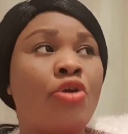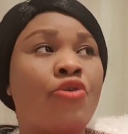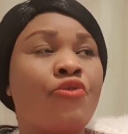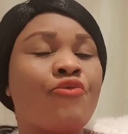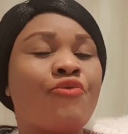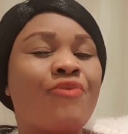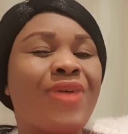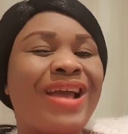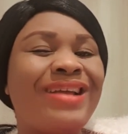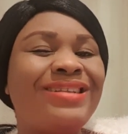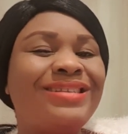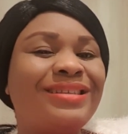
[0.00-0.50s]

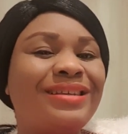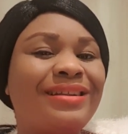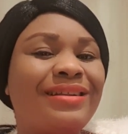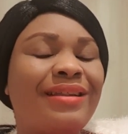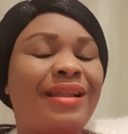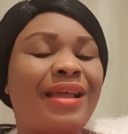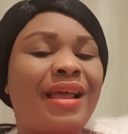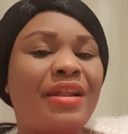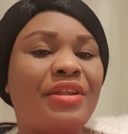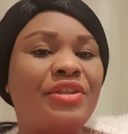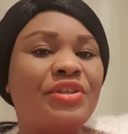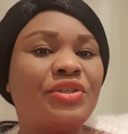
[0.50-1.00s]
Write
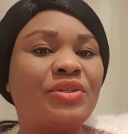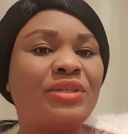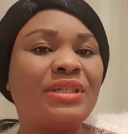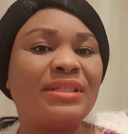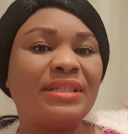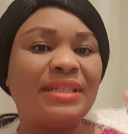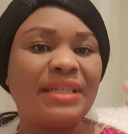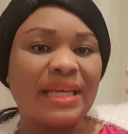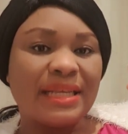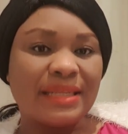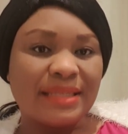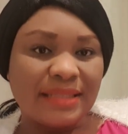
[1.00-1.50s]
clearly so
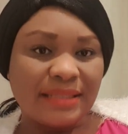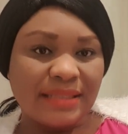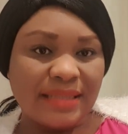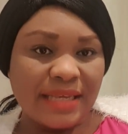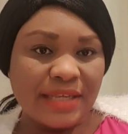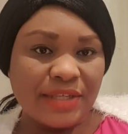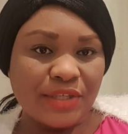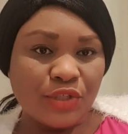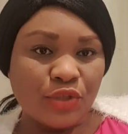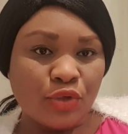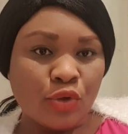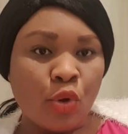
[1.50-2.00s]
that the
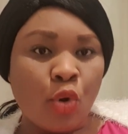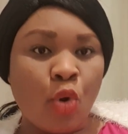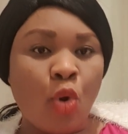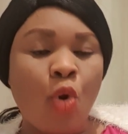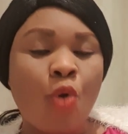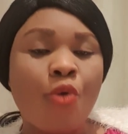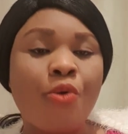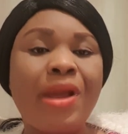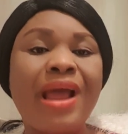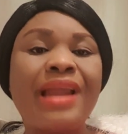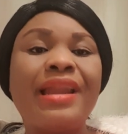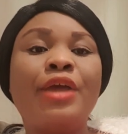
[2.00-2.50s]
assessor,
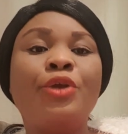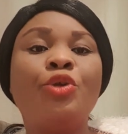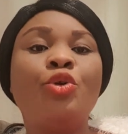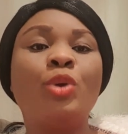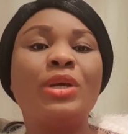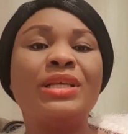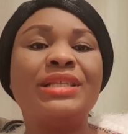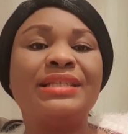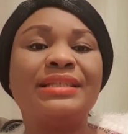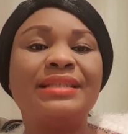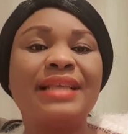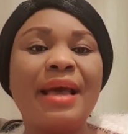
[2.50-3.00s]
or rather your
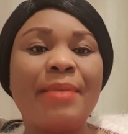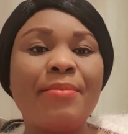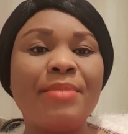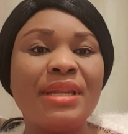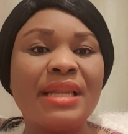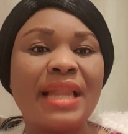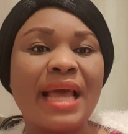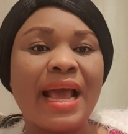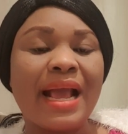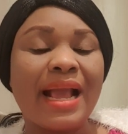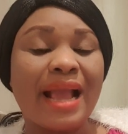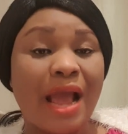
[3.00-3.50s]
examiner,